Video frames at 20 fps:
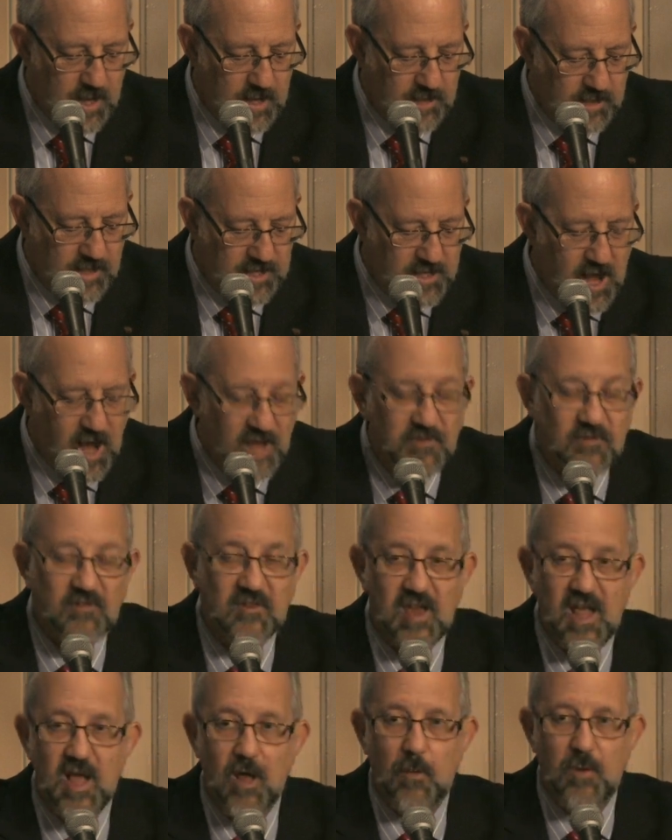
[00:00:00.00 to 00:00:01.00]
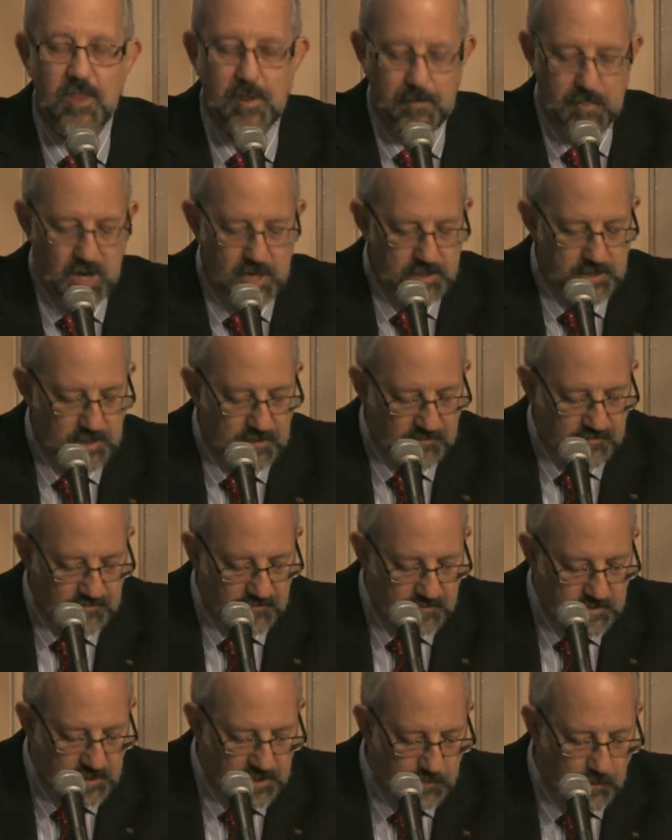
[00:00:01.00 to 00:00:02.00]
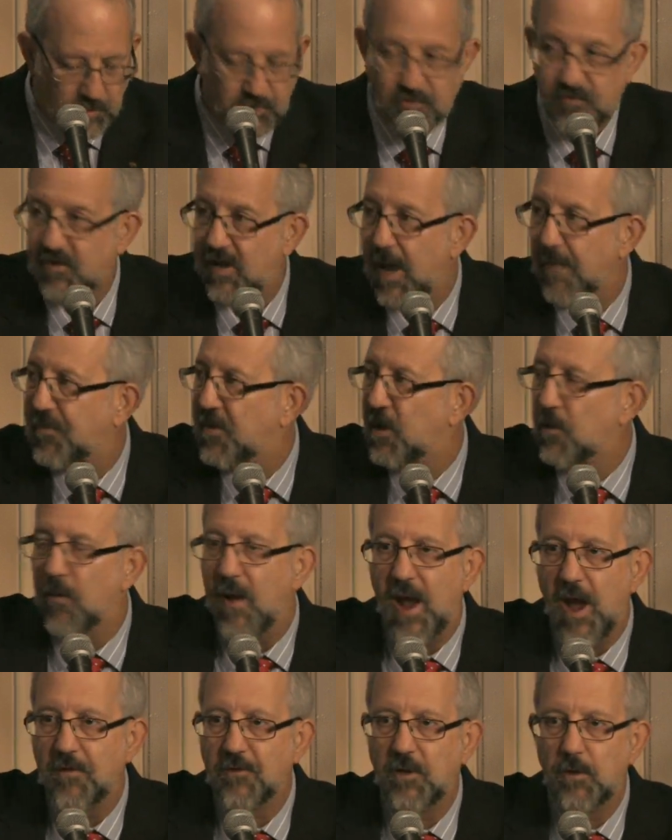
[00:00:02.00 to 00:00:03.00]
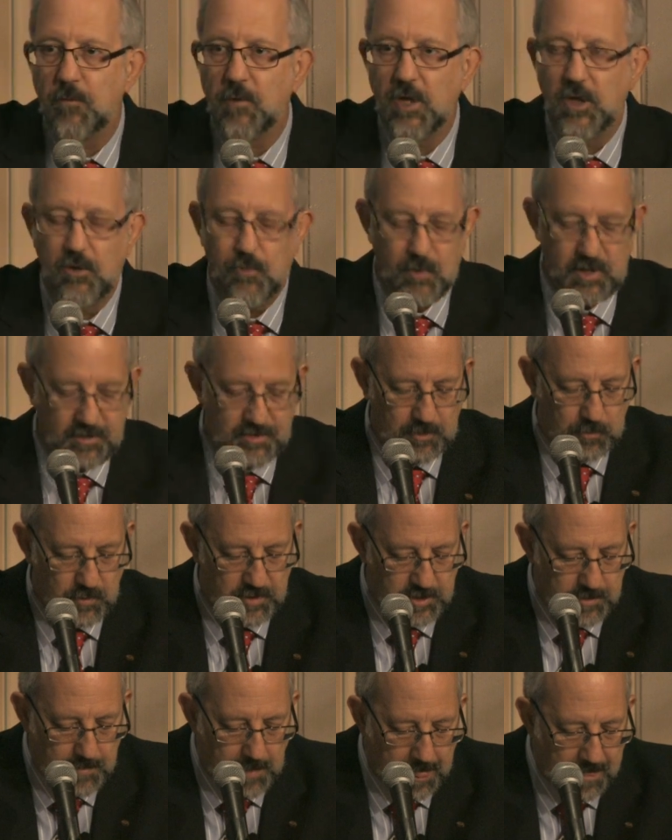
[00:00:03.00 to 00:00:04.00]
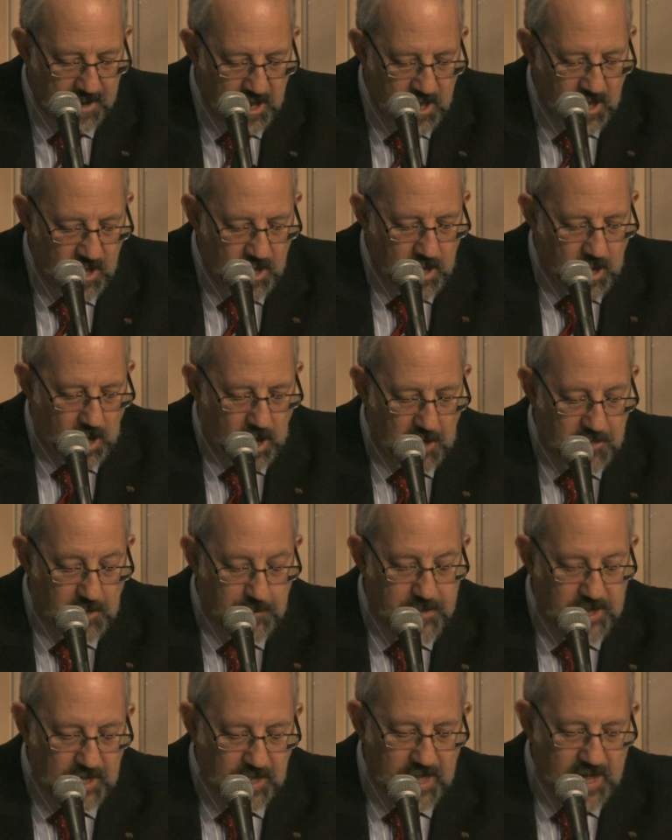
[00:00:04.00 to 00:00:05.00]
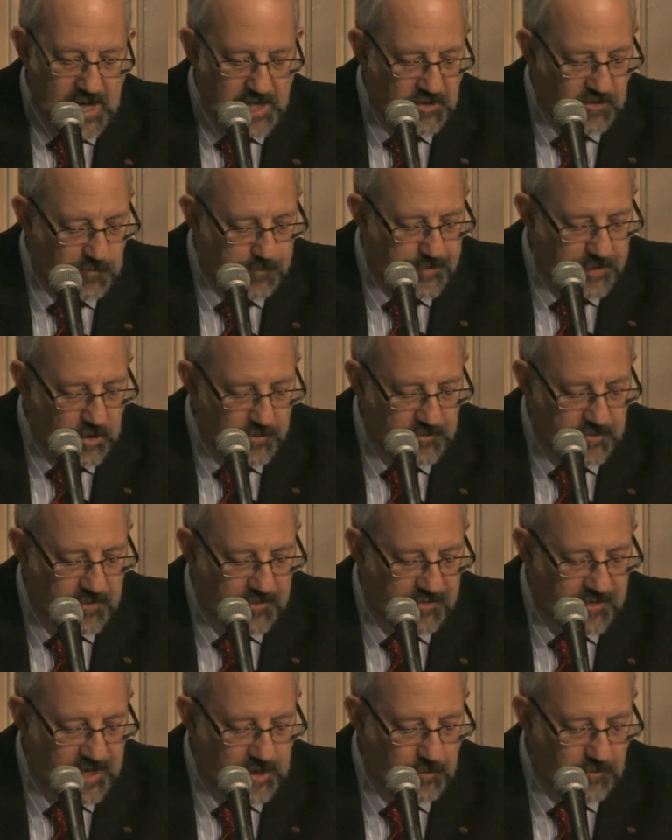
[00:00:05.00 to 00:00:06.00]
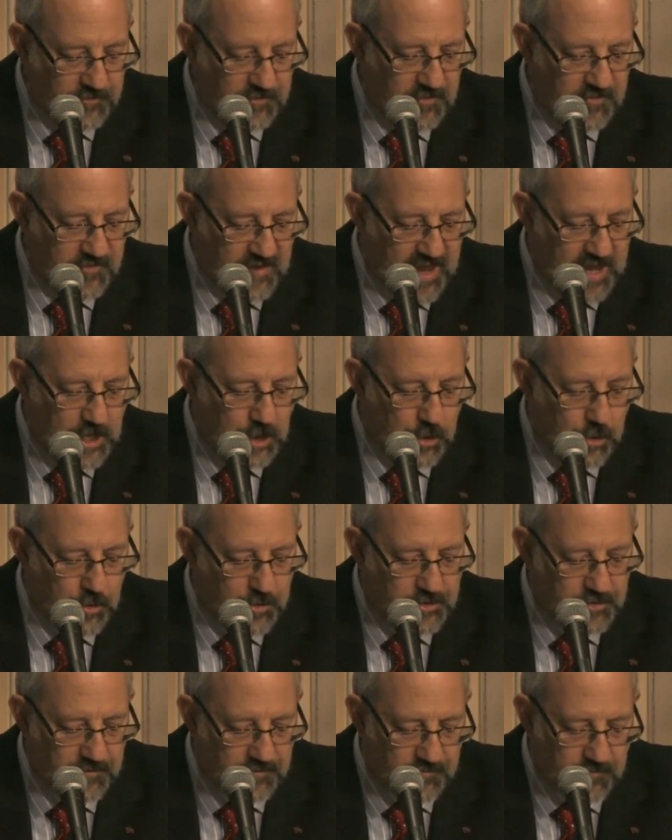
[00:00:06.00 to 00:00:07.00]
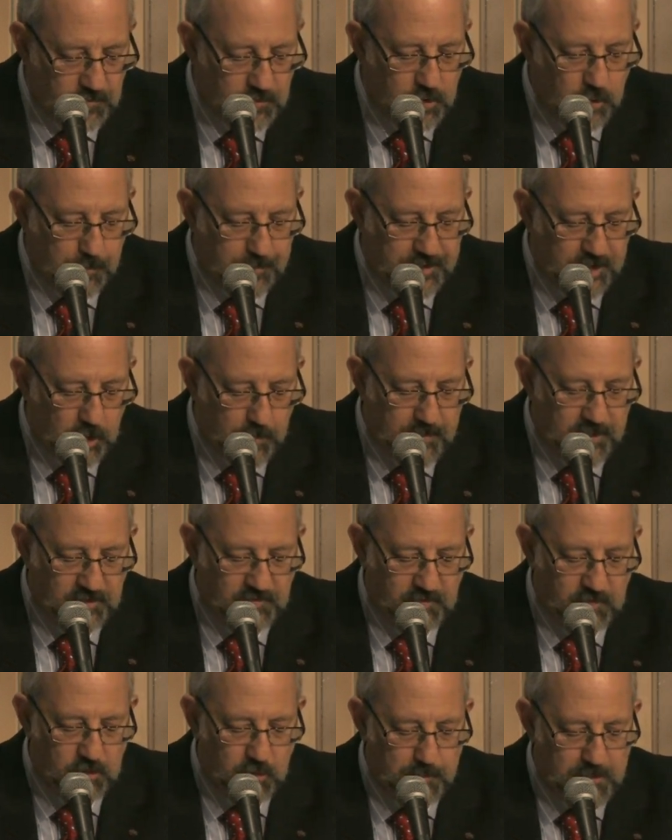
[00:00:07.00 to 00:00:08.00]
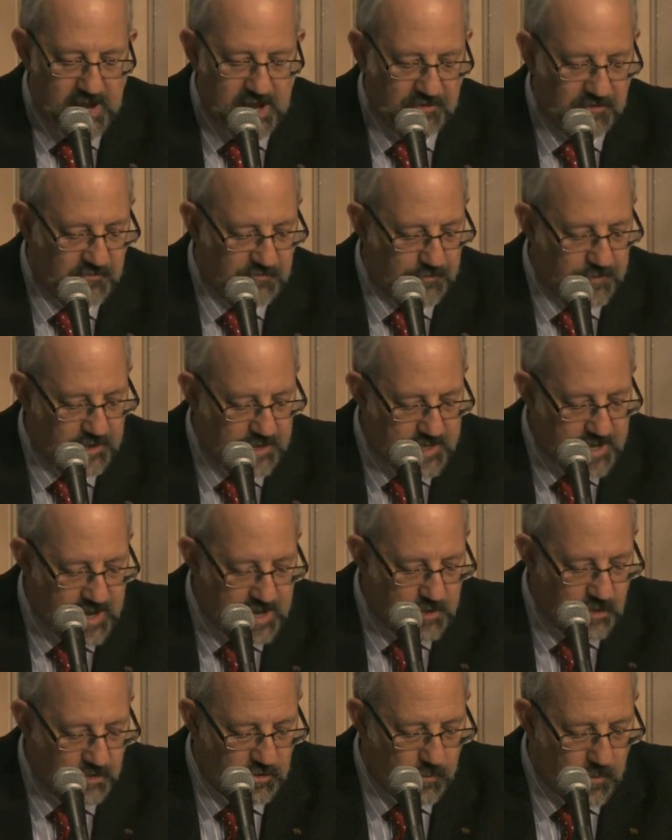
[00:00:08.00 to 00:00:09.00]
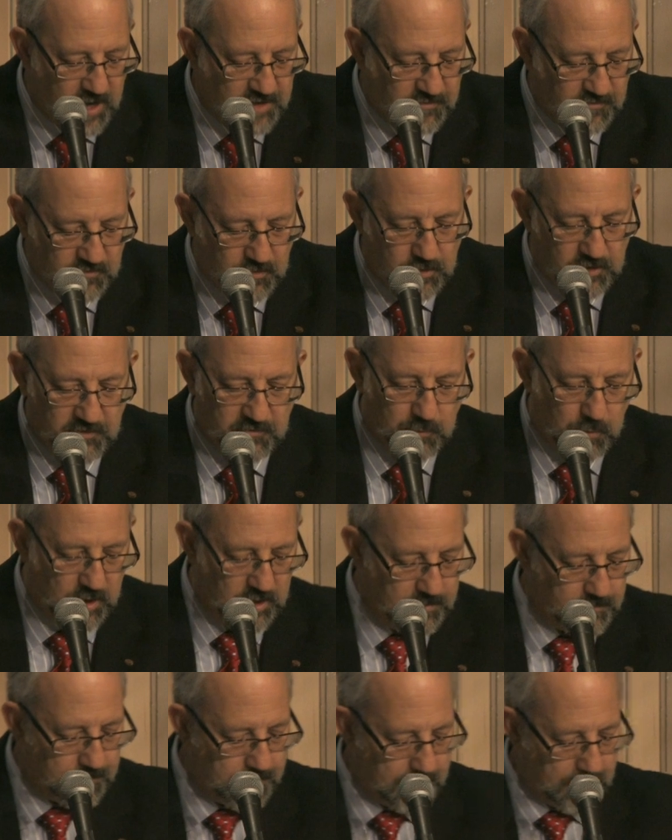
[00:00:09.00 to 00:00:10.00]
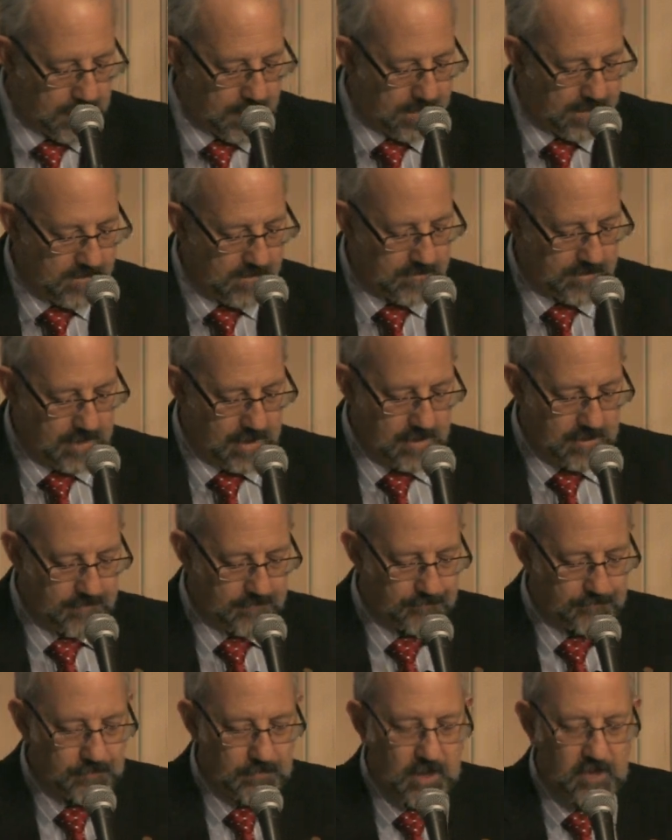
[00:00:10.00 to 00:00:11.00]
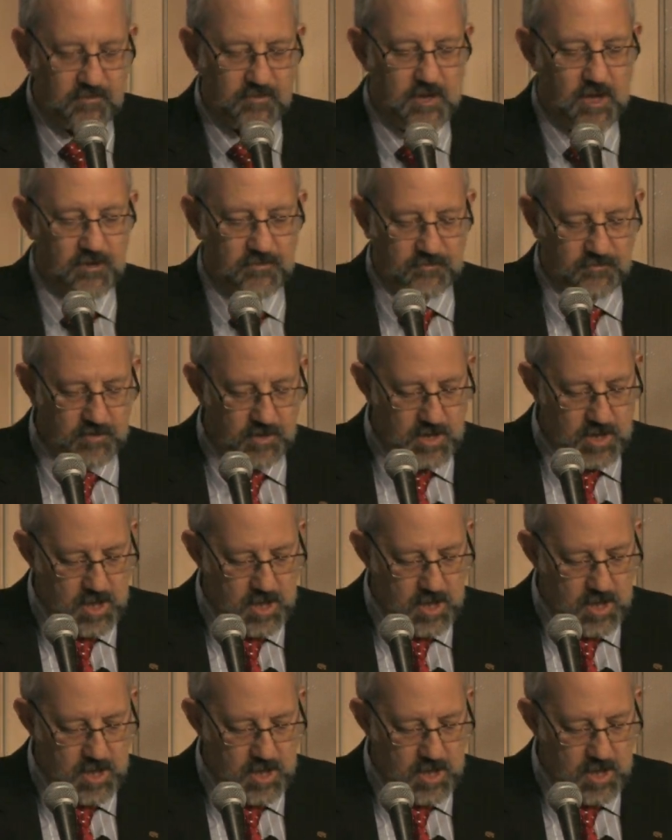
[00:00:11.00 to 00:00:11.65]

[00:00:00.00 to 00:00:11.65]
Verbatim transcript: did not stale with abundance. In other words, you just kept it around, you didn't really do anything with it. The Middle Ages built cathedrals and sang dirges. Two pyramids, two masses for the dead are twice as good as one. Okay, he's nuts.